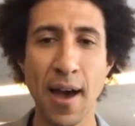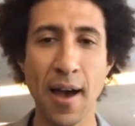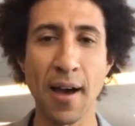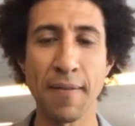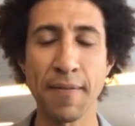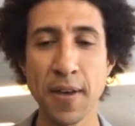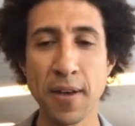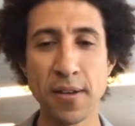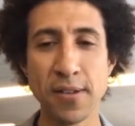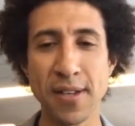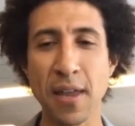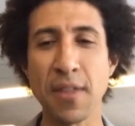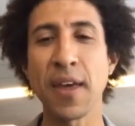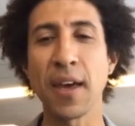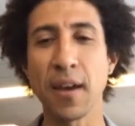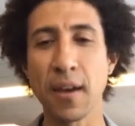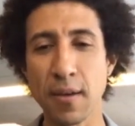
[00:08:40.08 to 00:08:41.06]
fields, I
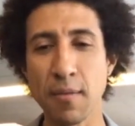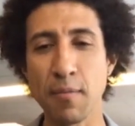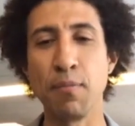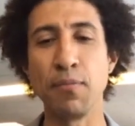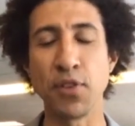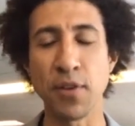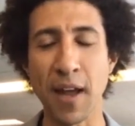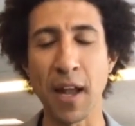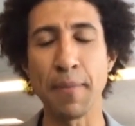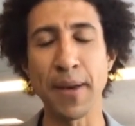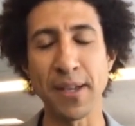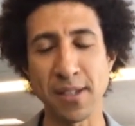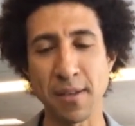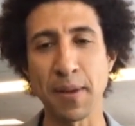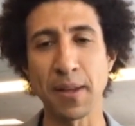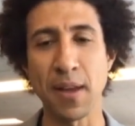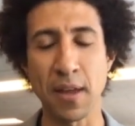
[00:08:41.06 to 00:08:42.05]
think developing
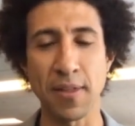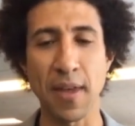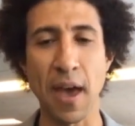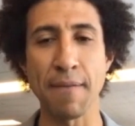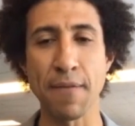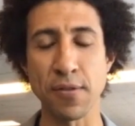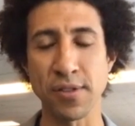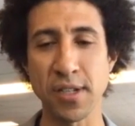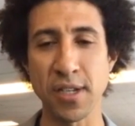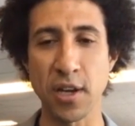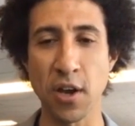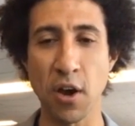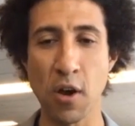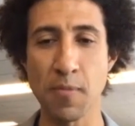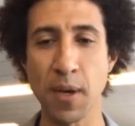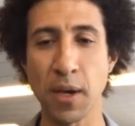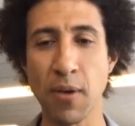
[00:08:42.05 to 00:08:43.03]
something like that for CDR
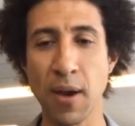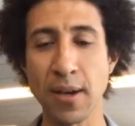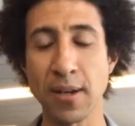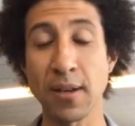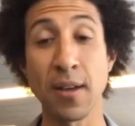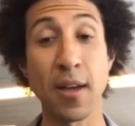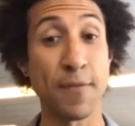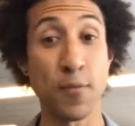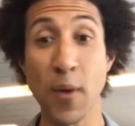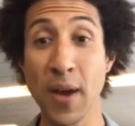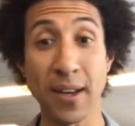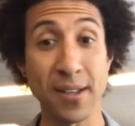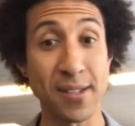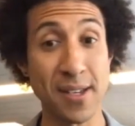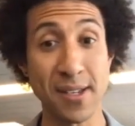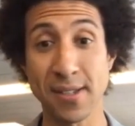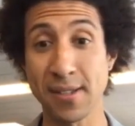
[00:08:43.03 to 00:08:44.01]
would be great. If one
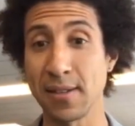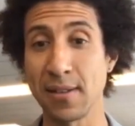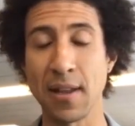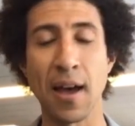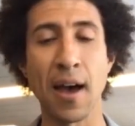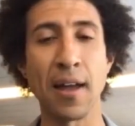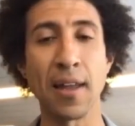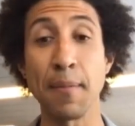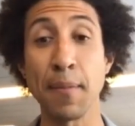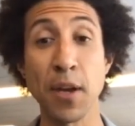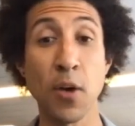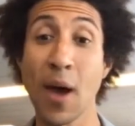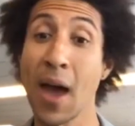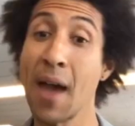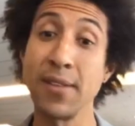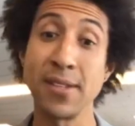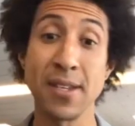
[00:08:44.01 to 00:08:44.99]
exists, let me know. I
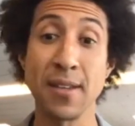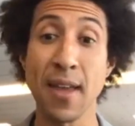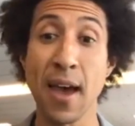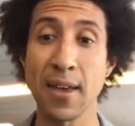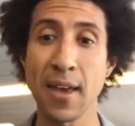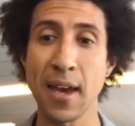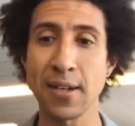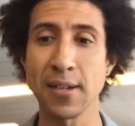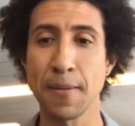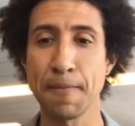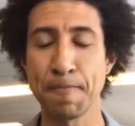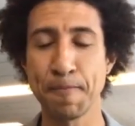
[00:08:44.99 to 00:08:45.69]
haven't seen that yet.